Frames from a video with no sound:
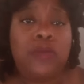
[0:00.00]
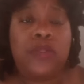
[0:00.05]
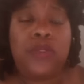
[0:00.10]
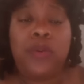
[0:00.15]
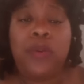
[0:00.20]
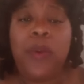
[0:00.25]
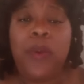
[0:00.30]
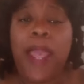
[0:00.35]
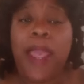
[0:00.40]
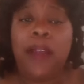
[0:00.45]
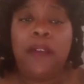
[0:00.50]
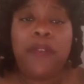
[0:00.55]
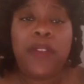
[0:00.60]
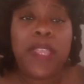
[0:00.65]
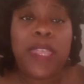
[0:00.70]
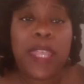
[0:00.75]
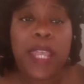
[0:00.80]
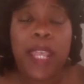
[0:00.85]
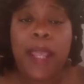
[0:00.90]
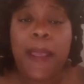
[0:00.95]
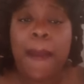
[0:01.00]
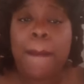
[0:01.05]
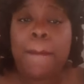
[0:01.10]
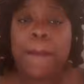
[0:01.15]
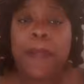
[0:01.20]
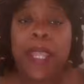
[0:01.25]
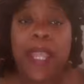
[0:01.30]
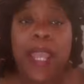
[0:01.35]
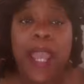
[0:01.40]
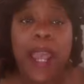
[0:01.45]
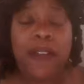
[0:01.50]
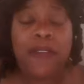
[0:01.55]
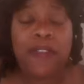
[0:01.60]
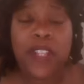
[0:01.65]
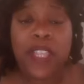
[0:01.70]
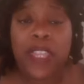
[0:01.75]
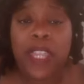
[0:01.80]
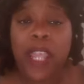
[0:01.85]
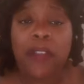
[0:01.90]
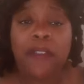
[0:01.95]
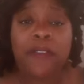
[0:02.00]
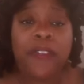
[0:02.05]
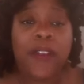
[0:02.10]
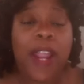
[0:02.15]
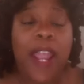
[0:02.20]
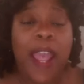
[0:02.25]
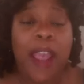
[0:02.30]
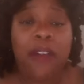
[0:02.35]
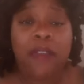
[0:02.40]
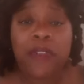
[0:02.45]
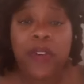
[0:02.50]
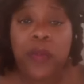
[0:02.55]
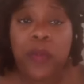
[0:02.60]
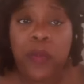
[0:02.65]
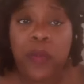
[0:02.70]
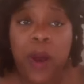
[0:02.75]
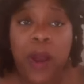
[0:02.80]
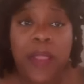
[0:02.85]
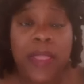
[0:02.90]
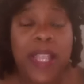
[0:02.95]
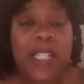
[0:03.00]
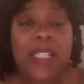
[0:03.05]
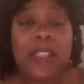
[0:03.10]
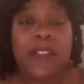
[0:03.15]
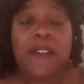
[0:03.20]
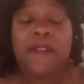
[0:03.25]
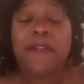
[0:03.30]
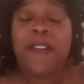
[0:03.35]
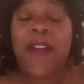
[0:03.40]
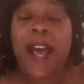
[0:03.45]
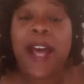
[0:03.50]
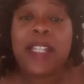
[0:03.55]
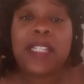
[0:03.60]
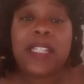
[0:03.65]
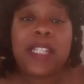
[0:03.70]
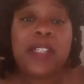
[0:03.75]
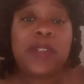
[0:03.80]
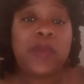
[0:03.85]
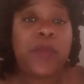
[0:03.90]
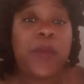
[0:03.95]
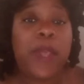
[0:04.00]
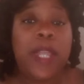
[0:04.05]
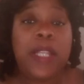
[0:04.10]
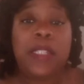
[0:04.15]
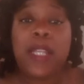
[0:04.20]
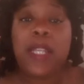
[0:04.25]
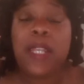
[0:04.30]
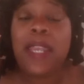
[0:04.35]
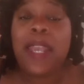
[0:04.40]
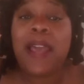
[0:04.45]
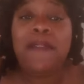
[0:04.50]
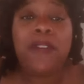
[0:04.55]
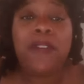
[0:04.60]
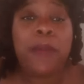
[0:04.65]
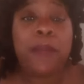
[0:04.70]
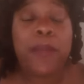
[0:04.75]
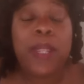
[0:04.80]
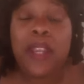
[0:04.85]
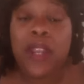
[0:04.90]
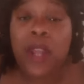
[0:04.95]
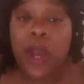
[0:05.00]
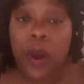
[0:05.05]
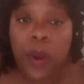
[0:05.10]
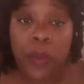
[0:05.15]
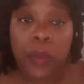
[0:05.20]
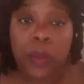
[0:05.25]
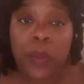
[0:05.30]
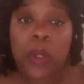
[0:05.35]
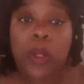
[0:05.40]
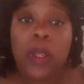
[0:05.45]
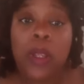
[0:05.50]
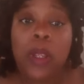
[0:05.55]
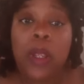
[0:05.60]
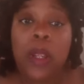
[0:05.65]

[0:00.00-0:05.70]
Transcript: do everything and be everything for everyone. That's the fastest way to never be known.